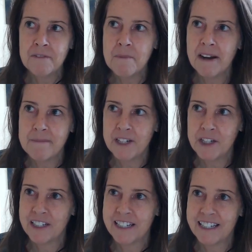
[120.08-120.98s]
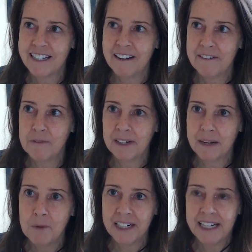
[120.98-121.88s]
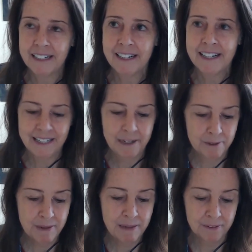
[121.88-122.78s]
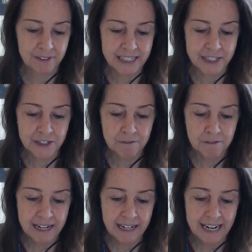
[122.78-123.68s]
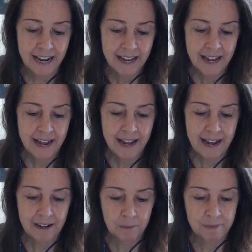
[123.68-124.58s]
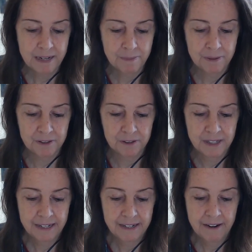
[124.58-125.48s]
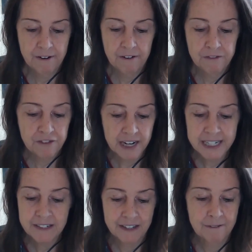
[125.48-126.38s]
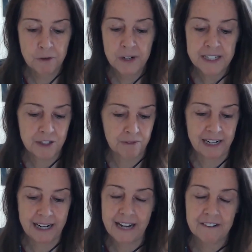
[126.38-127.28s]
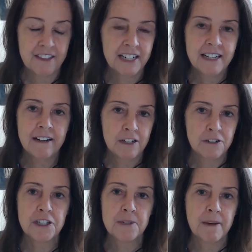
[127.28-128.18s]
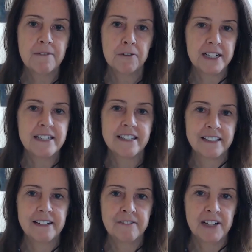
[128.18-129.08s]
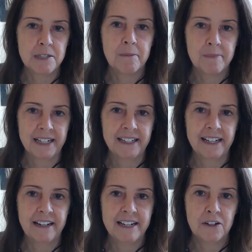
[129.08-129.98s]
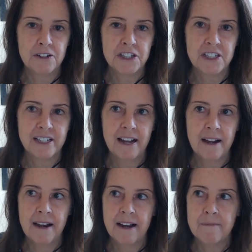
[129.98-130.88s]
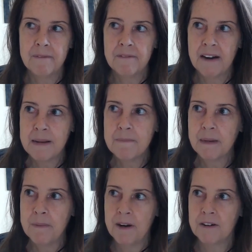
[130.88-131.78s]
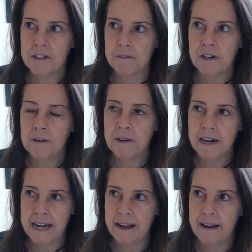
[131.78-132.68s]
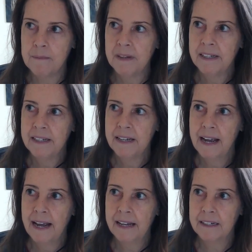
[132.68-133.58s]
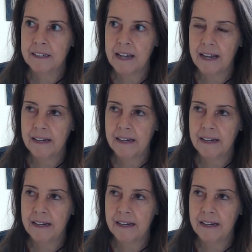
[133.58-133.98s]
of my missions in life when I'm working clinically with people is to really help people find their voice, really. And I think I lost my voice in investment banking. I lost a very big part of who I am and